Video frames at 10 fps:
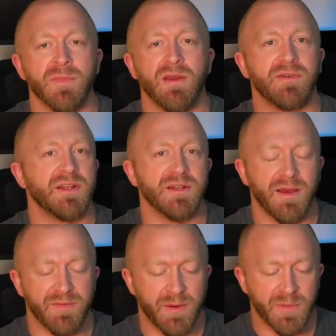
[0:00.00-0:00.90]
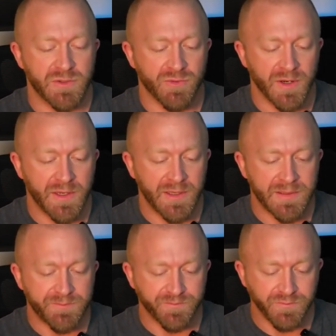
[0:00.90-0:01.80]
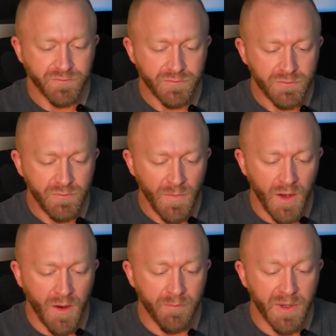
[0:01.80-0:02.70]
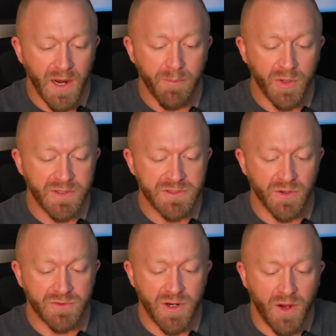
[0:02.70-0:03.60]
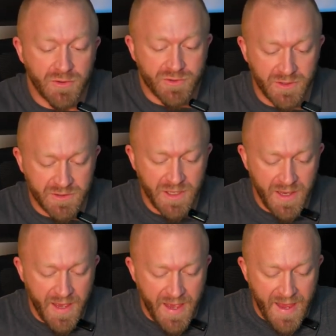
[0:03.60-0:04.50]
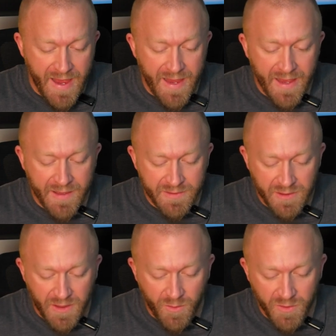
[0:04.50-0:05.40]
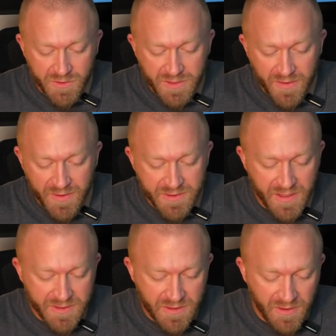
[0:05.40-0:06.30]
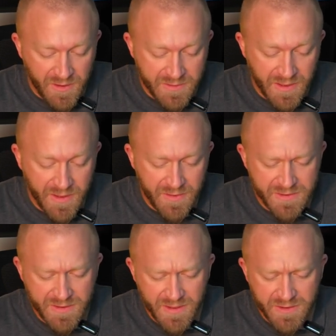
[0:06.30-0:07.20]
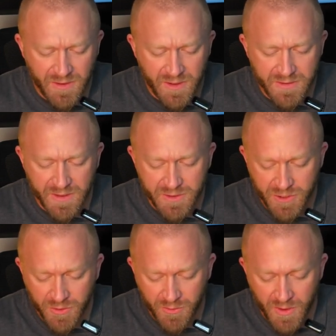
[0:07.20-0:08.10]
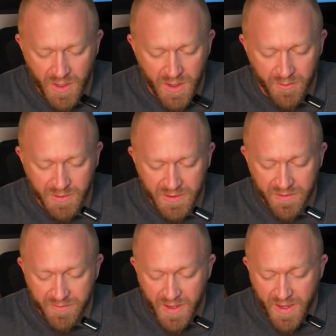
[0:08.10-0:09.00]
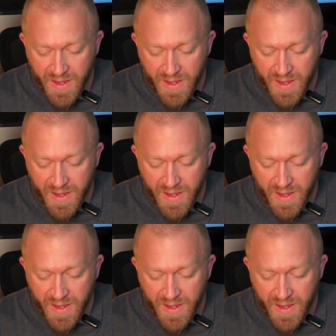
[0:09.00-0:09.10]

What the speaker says: if it doesn't have that much running in it. But I bought these Altras, and I will say this is Escalante 2, I believe,